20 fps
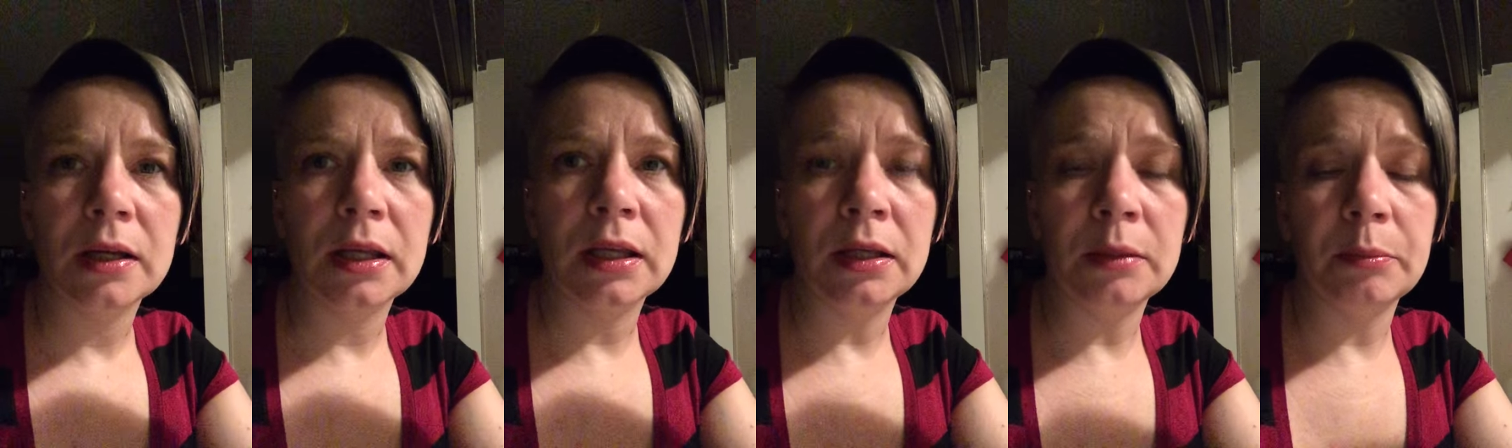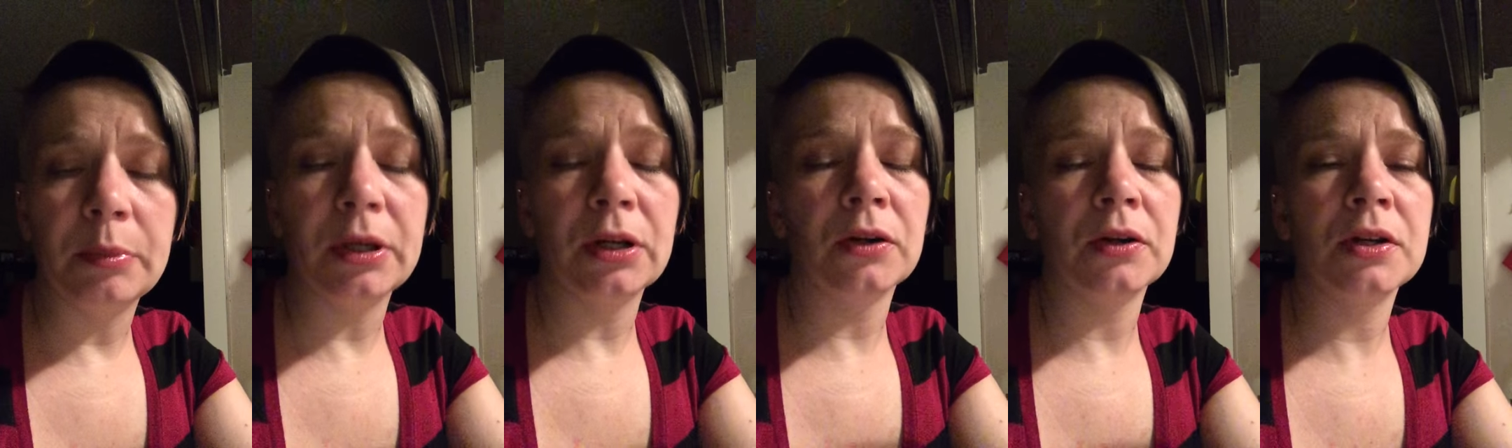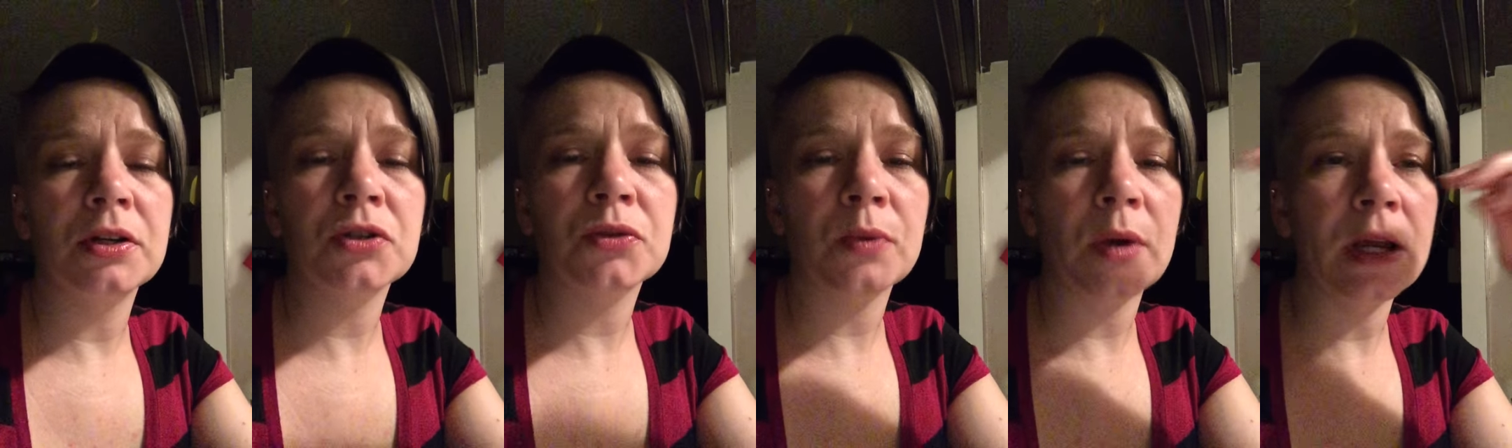in beer
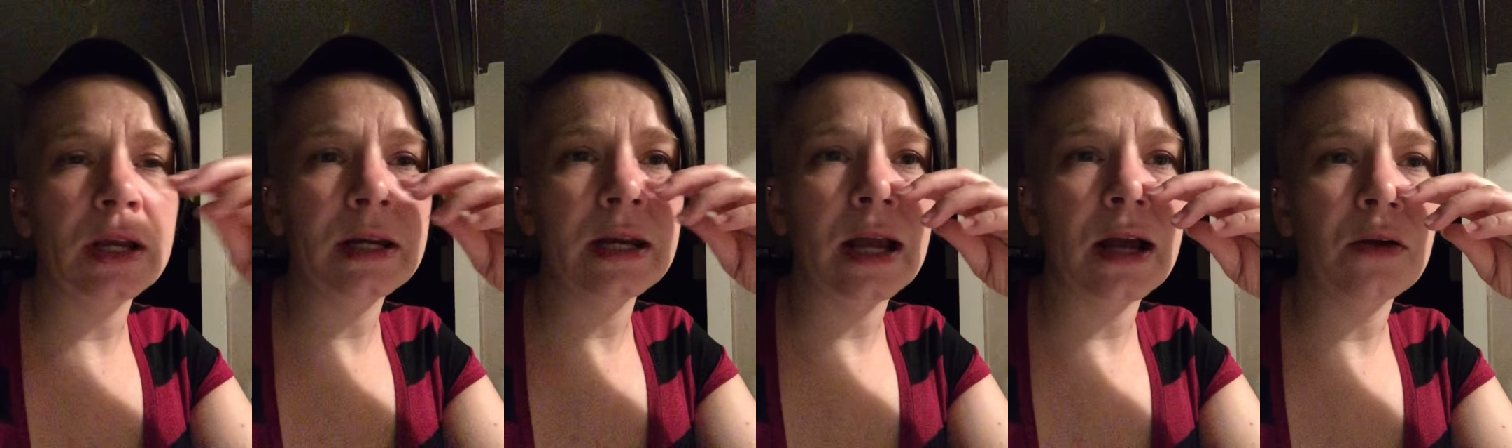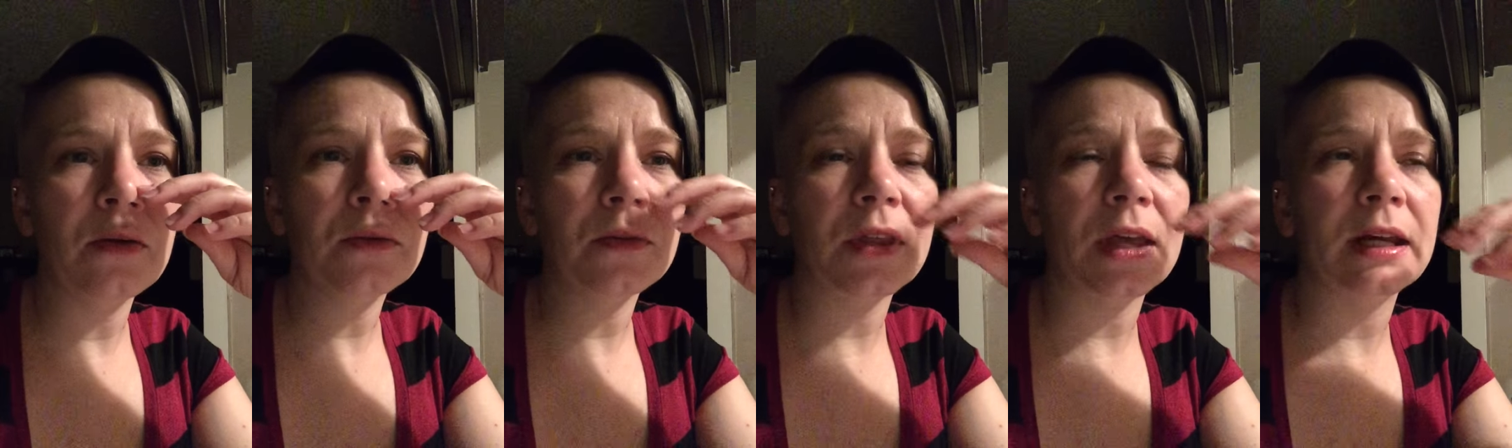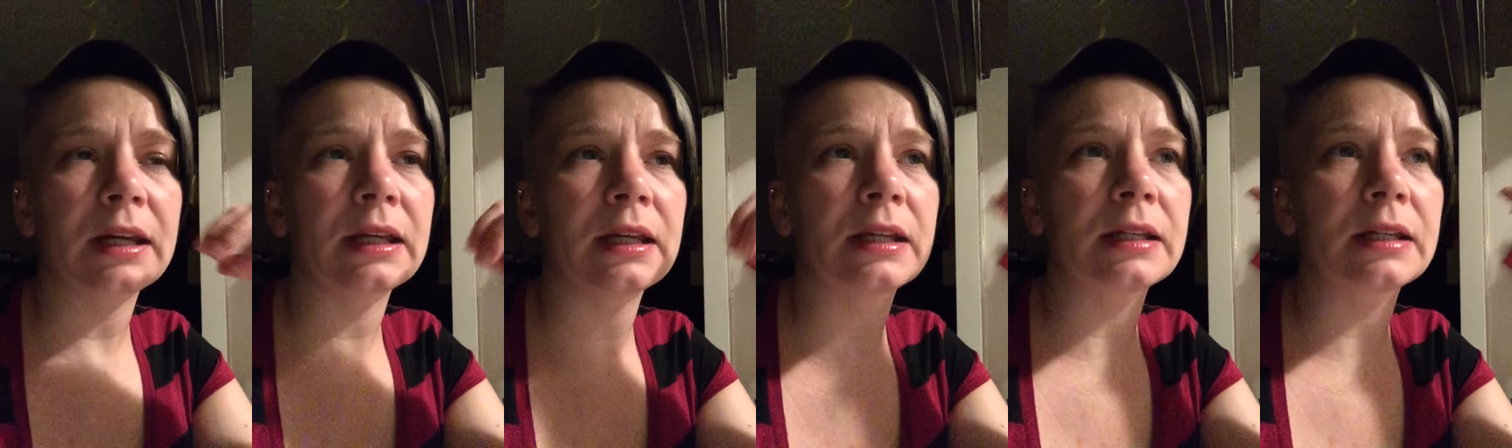is right now that